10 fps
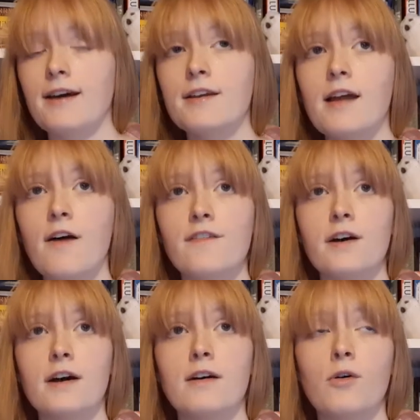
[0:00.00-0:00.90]

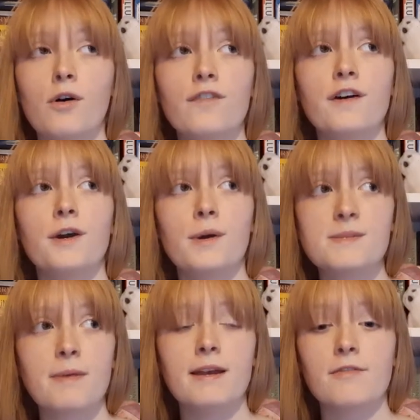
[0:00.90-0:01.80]
another author who
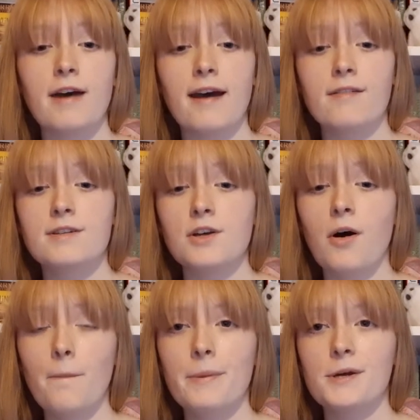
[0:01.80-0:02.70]
has been around
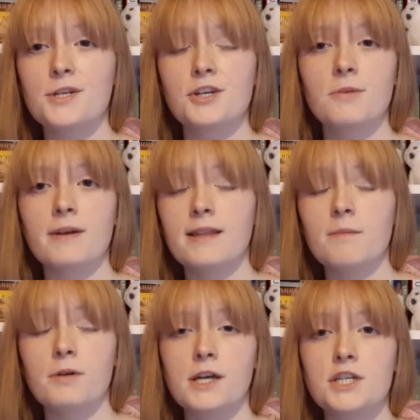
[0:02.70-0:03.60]
on BookTube and in
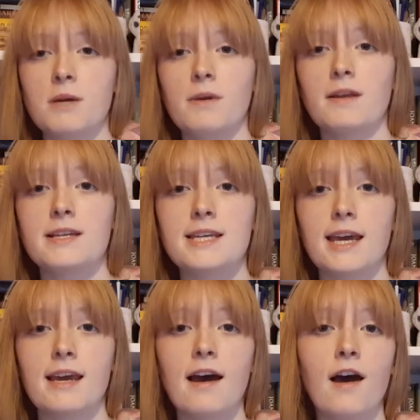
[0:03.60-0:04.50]
the bookish
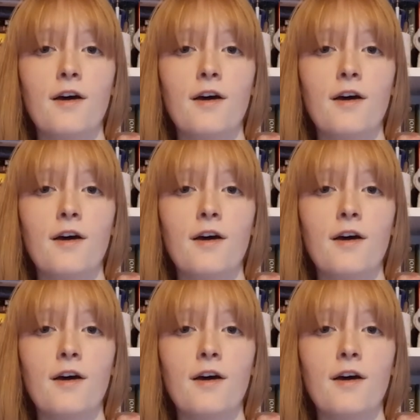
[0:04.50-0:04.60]
community